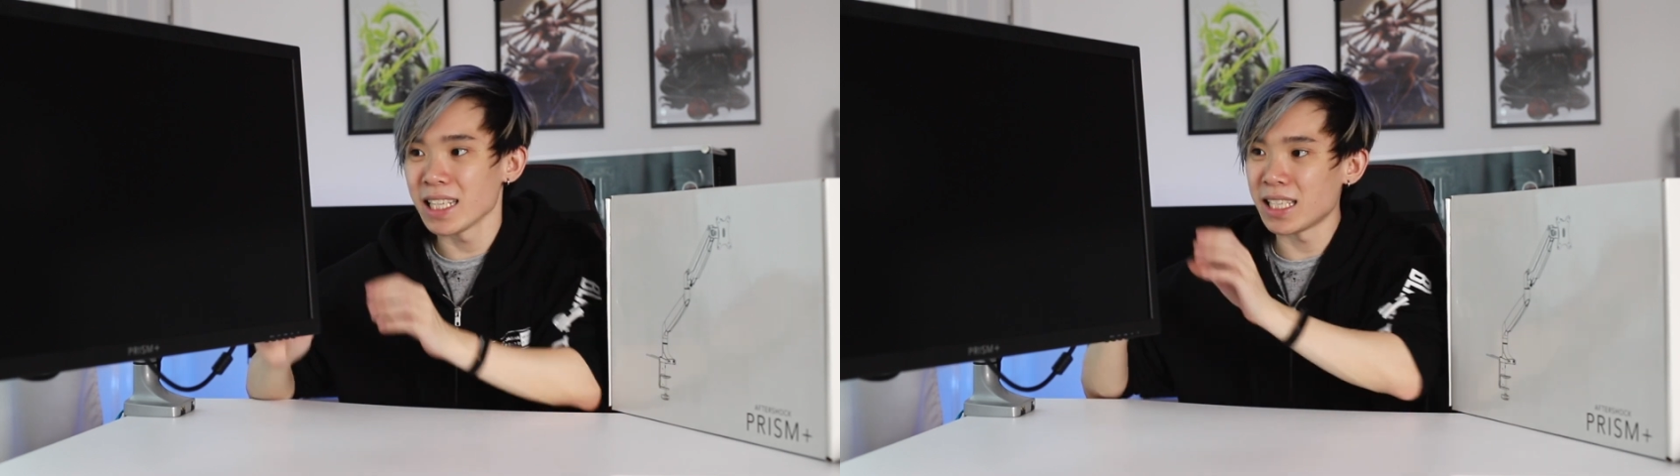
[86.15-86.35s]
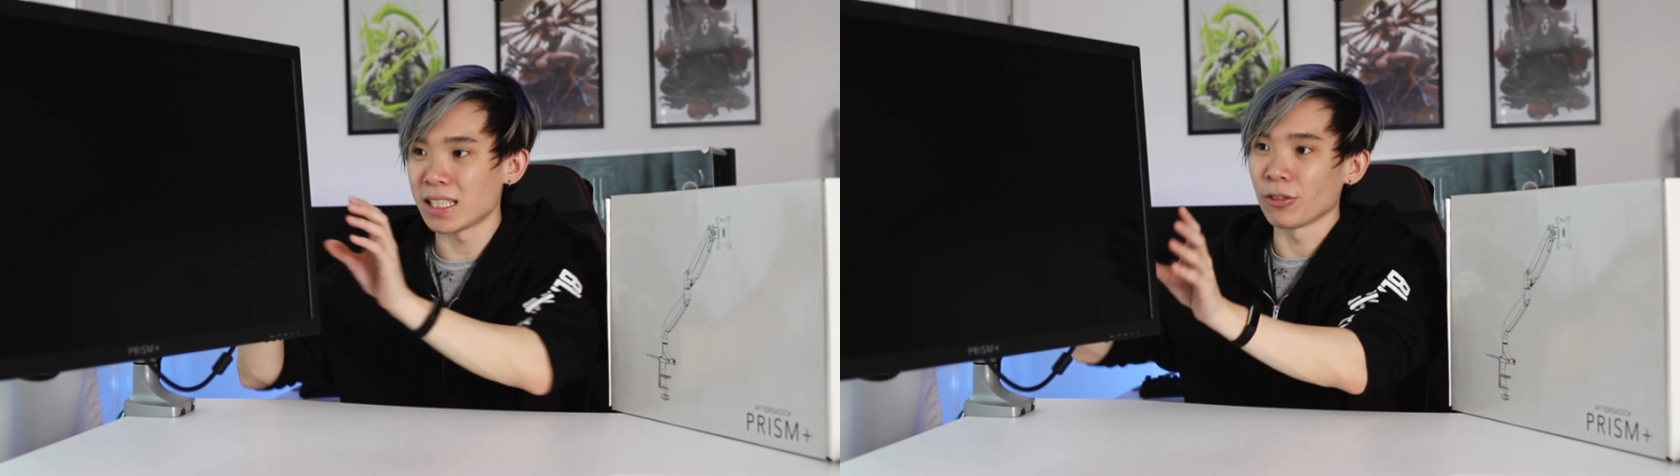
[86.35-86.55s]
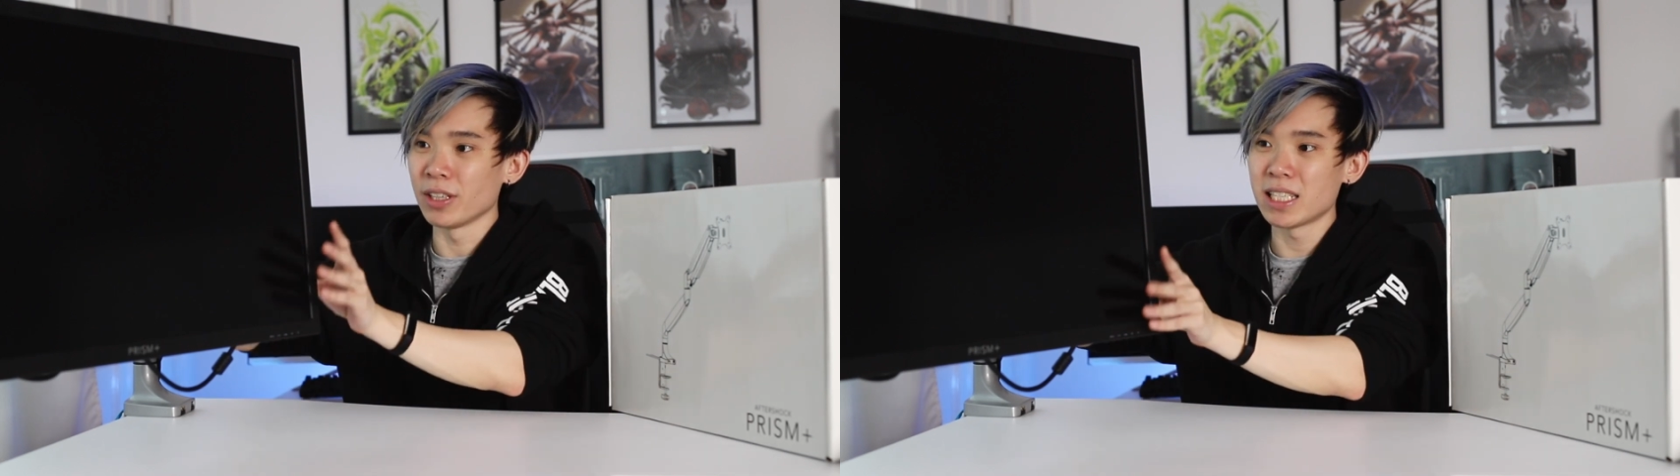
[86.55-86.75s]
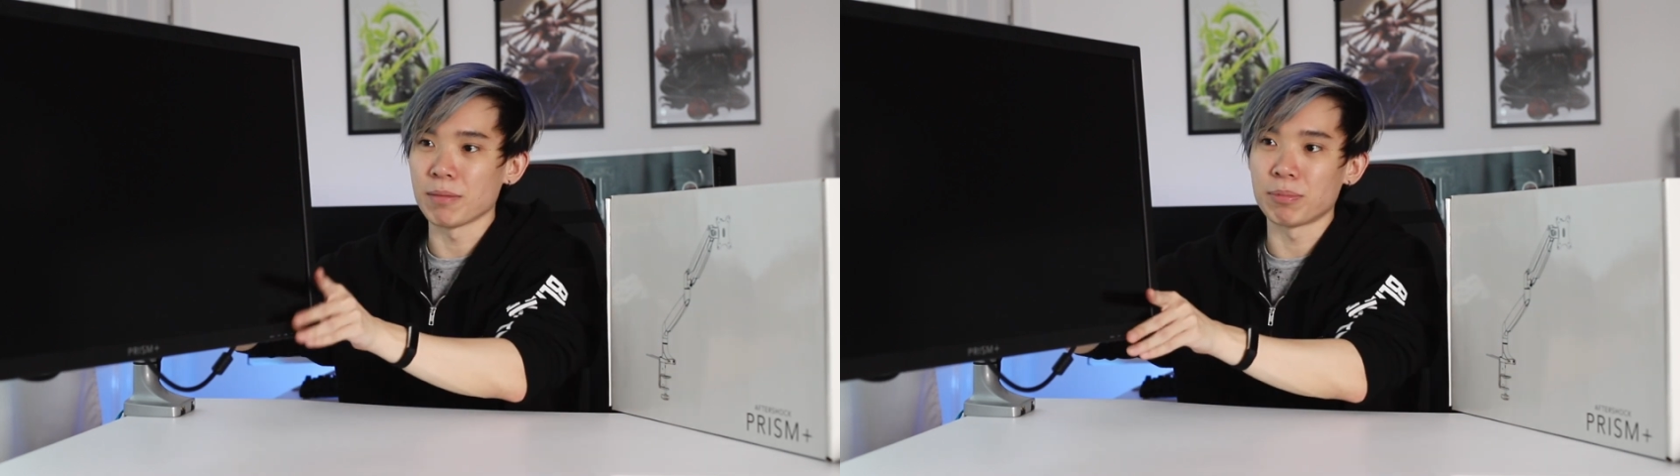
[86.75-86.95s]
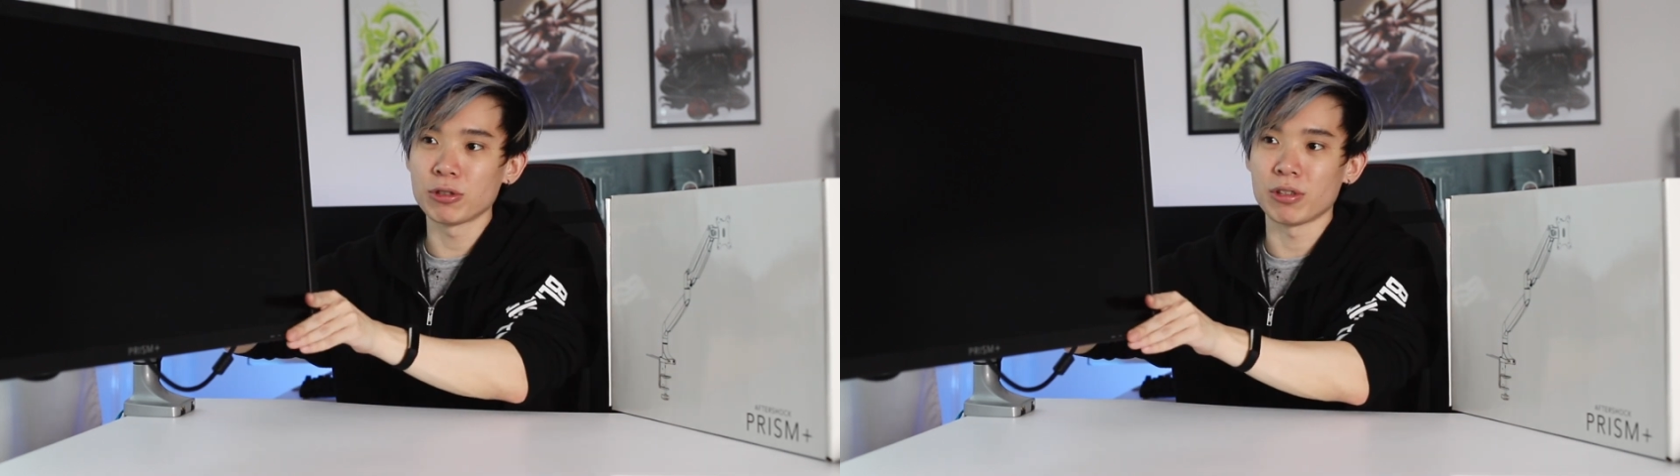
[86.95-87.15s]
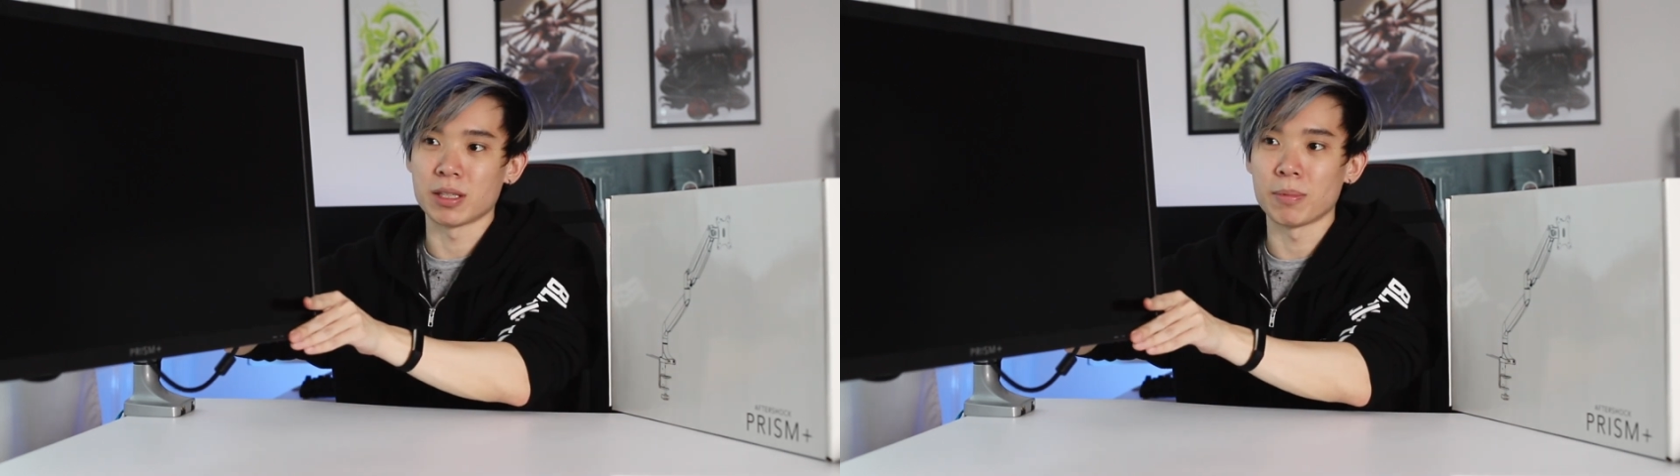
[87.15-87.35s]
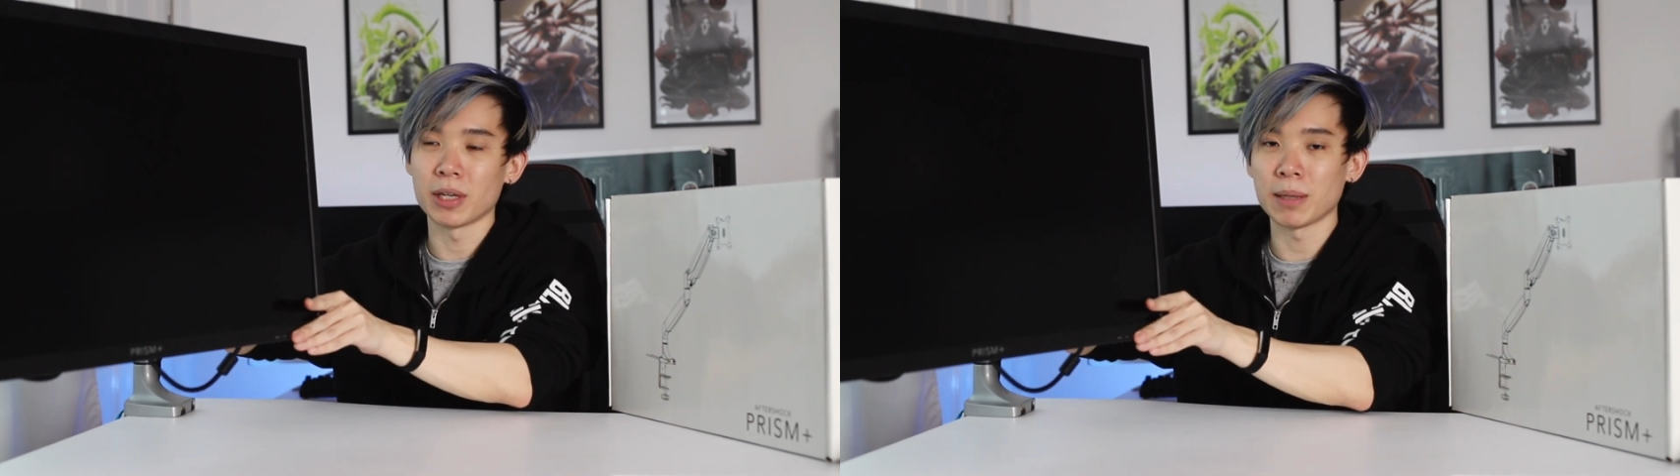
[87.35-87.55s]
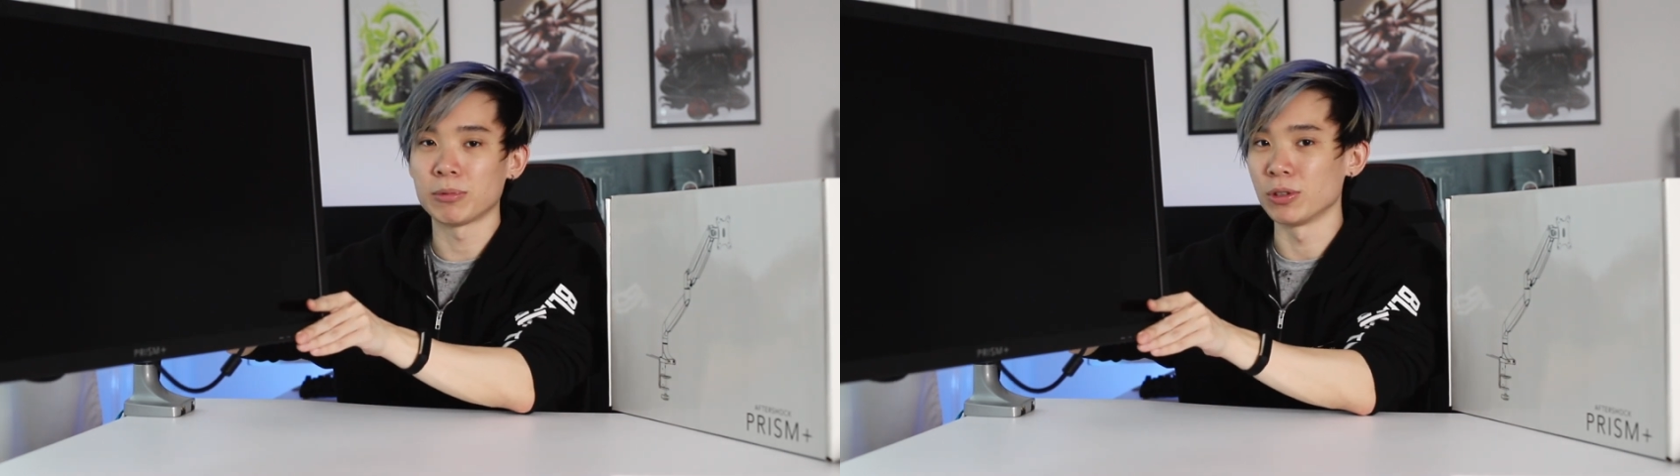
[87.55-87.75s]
this is only supposed to support up